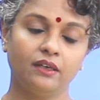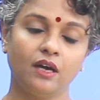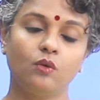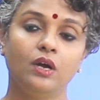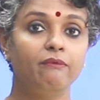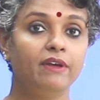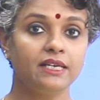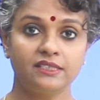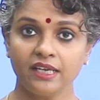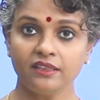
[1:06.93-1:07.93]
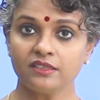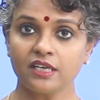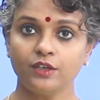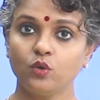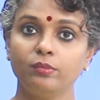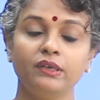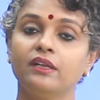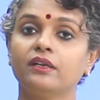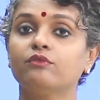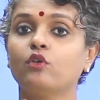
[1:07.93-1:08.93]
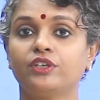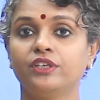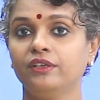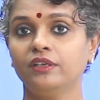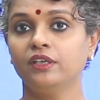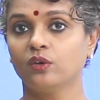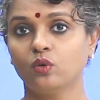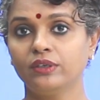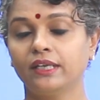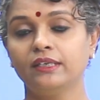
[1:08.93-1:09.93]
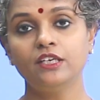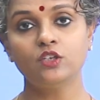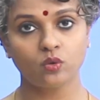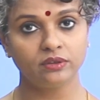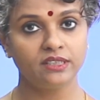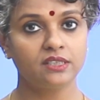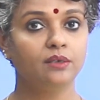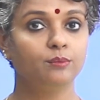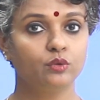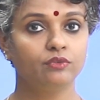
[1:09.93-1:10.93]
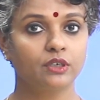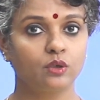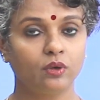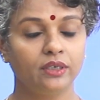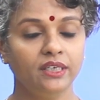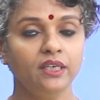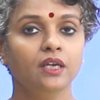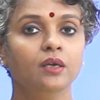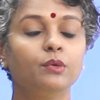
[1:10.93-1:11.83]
Now, when I say this, I don't mean that a 40-year-old can eat all these and improve her quality,